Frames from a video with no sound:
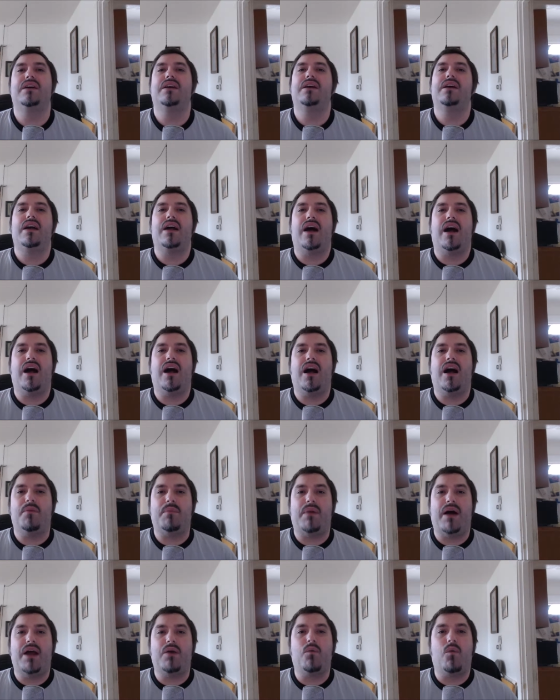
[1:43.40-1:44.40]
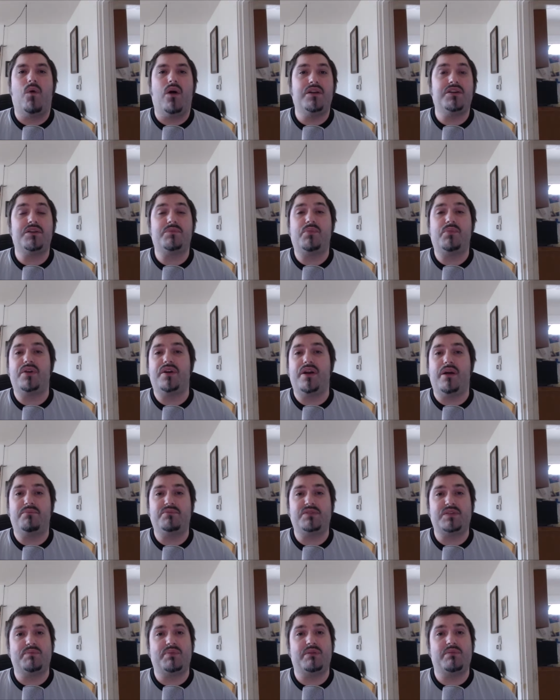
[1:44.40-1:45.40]
I wanted to put it up
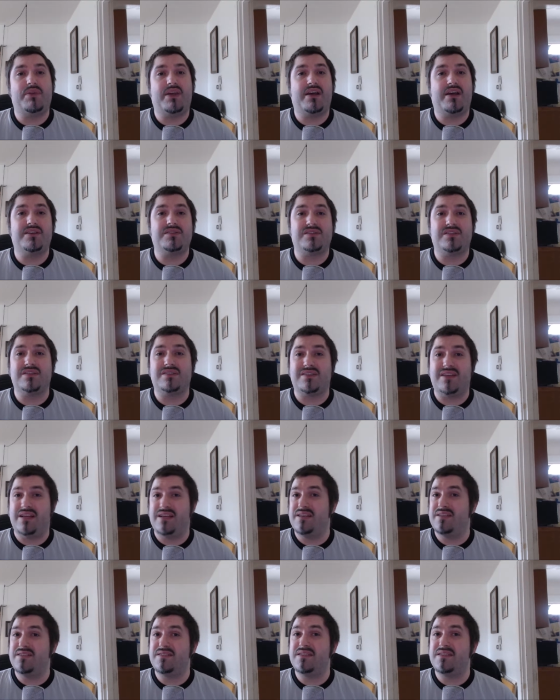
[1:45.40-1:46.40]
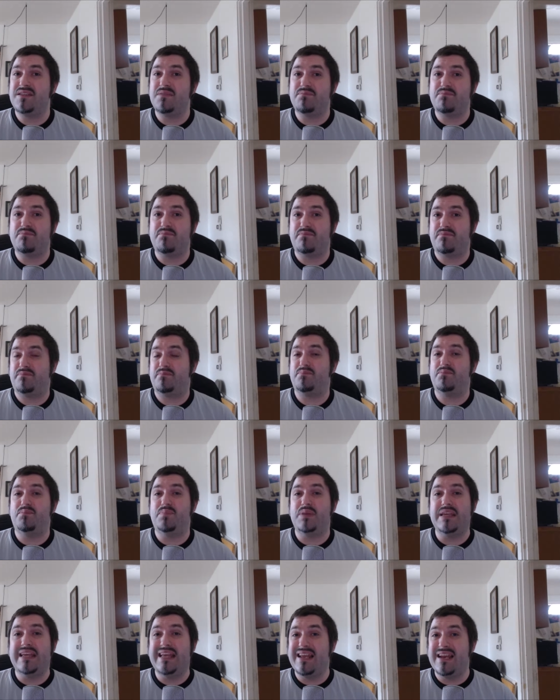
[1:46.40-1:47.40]
simply because this is the
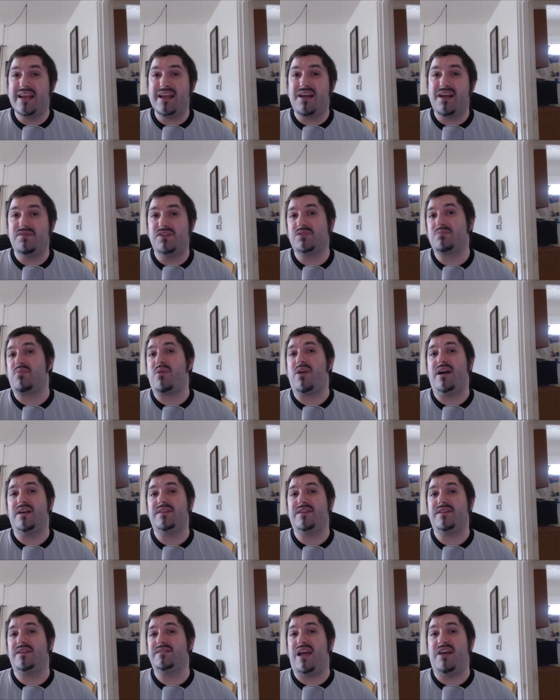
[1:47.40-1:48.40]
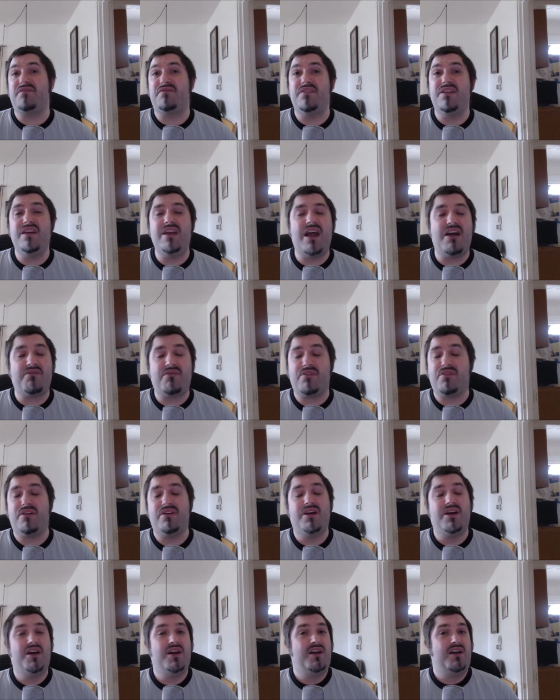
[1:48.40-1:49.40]
beginning of this process. I've never
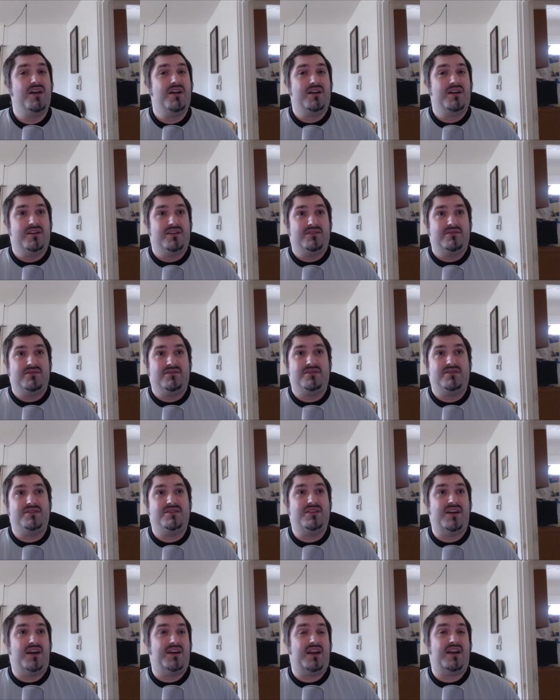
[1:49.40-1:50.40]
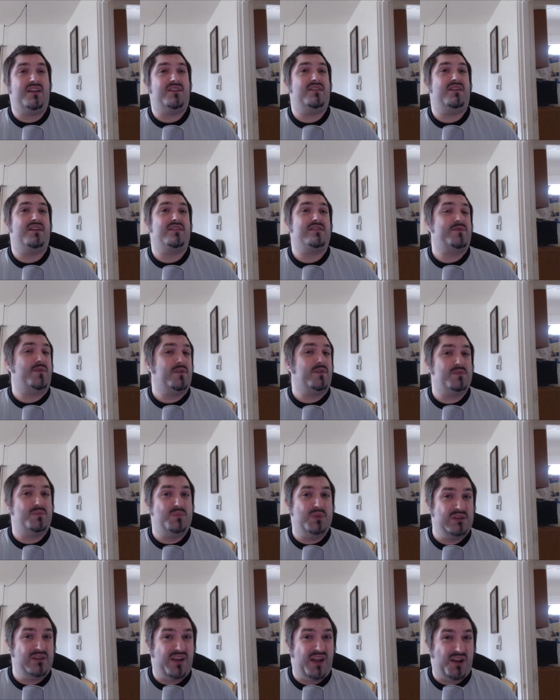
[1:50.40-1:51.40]
done anything as far as
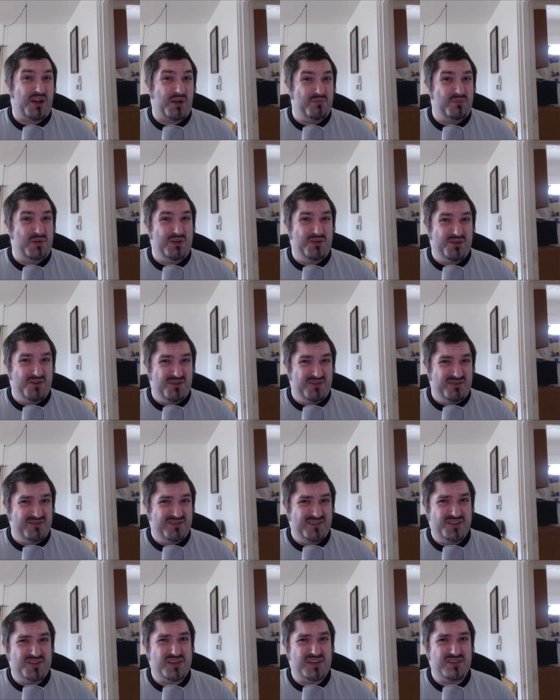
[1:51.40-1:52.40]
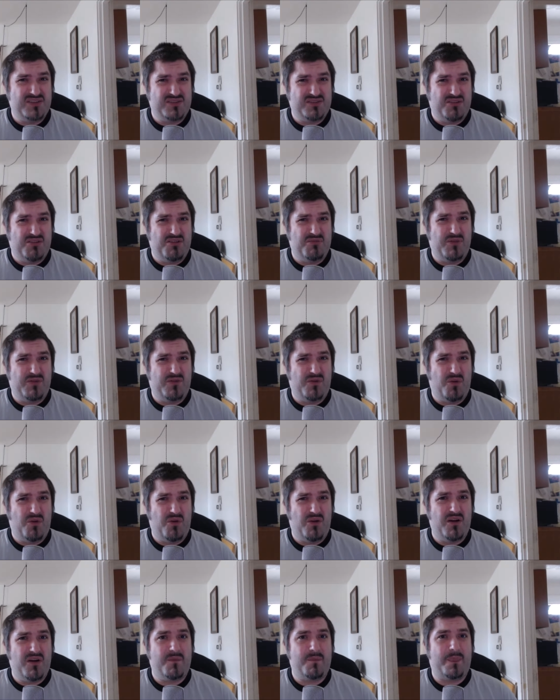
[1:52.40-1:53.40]
building a computer is concerned
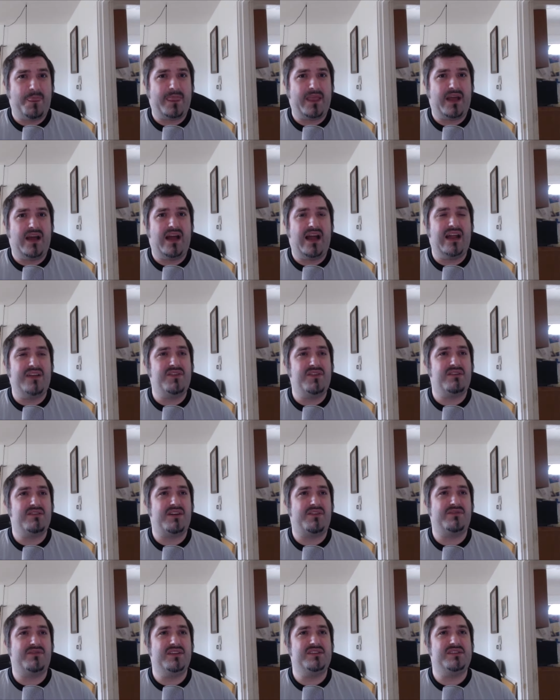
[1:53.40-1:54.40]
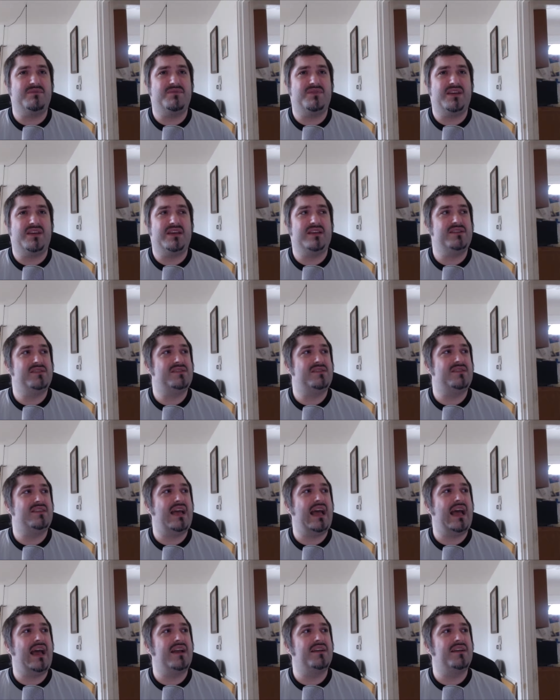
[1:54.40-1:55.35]
before, and there are definitely some things that